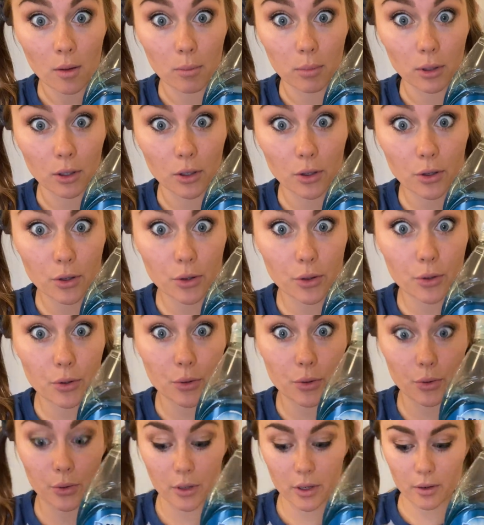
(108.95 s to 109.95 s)

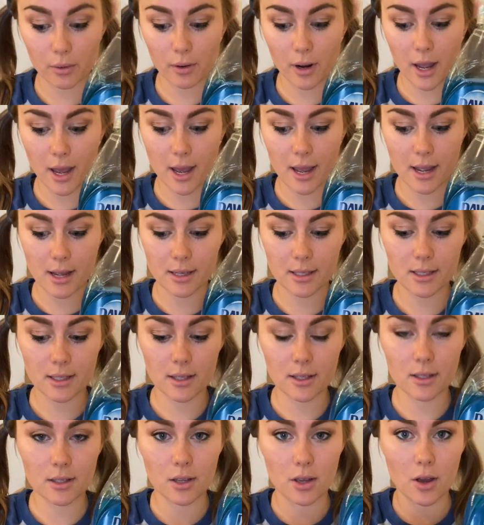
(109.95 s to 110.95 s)
Blue, you're right.
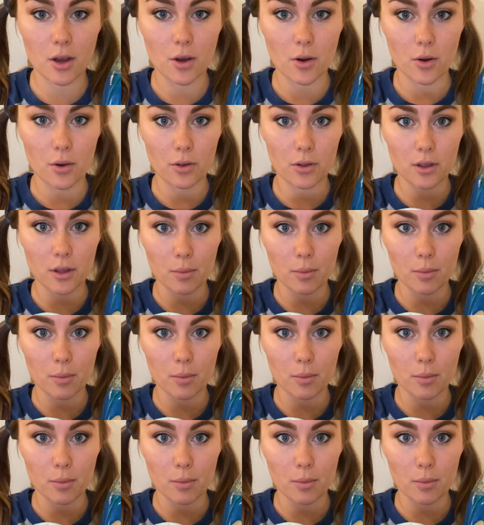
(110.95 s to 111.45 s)
So